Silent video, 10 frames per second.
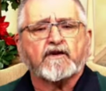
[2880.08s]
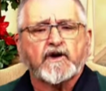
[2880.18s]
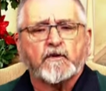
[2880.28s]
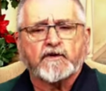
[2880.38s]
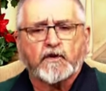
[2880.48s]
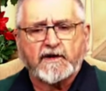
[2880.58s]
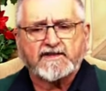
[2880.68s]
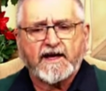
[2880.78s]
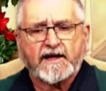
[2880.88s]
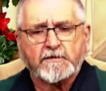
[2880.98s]
over
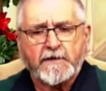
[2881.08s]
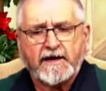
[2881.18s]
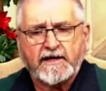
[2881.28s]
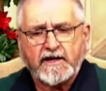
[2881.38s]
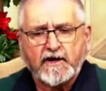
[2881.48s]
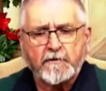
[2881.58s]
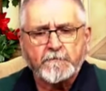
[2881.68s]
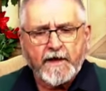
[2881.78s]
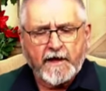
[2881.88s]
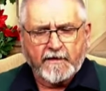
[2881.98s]
October 22nd, made a
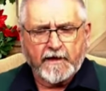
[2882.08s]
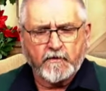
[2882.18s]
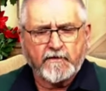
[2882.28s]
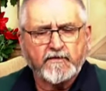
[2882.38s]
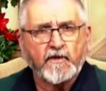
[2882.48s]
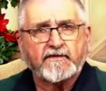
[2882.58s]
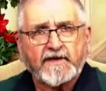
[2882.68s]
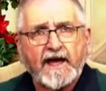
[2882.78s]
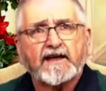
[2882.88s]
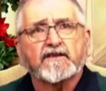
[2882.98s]
year that
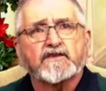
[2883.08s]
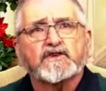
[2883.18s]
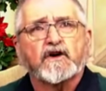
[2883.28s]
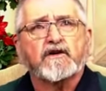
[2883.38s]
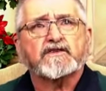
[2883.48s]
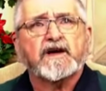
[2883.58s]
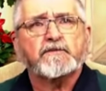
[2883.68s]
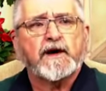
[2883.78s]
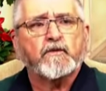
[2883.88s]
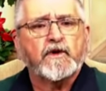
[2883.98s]
we've taken the
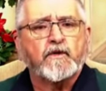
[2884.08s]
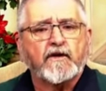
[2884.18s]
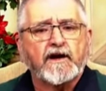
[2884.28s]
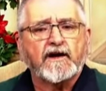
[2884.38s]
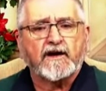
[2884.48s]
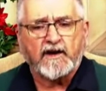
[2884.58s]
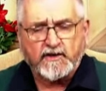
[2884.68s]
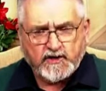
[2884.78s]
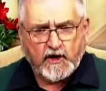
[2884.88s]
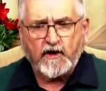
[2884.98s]
church. Amen. We were
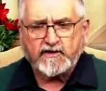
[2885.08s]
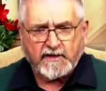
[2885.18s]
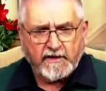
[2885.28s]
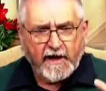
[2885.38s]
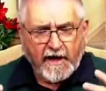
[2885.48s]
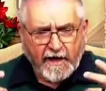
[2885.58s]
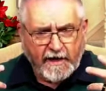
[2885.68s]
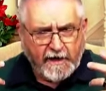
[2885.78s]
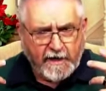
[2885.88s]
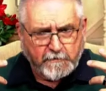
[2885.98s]
in a good church and
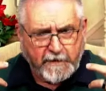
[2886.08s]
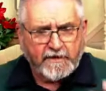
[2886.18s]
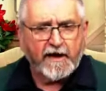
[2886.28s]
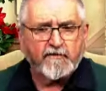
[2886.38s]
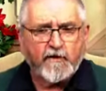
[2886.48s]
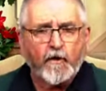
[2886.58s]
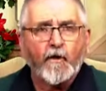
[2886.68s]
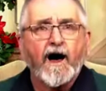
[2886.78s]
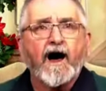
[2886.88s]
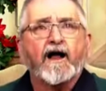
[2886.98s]
been there
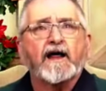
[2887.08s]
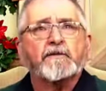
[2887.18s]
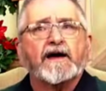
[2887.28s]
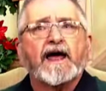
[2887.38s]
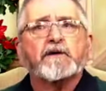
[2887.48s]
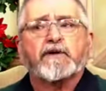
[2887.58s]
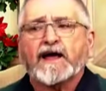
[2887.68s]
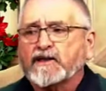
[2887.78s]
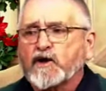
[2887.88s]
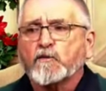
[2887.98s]
for a while. Amen.
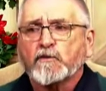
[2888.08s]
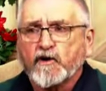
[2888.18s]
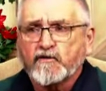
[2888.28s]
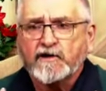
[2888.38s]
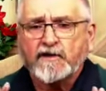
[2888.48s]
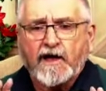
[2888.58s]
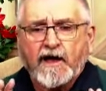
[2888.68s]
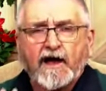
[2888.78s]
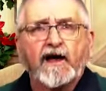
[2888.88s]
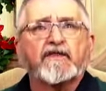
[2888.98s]
Hadn't planned on
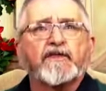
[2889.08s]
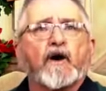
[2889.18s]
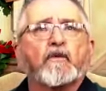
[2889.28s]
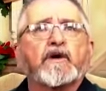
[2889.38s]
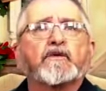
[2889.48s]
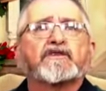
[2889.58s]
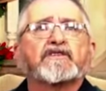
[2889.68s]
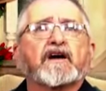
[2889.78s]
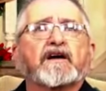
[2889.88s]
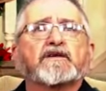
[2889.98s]
moving. Thought
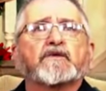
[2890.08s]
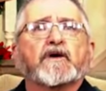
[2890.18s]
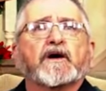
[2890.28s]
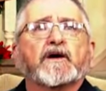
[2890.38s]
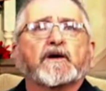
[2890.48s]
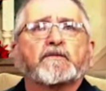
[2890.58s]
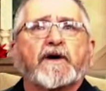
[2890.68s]
we was done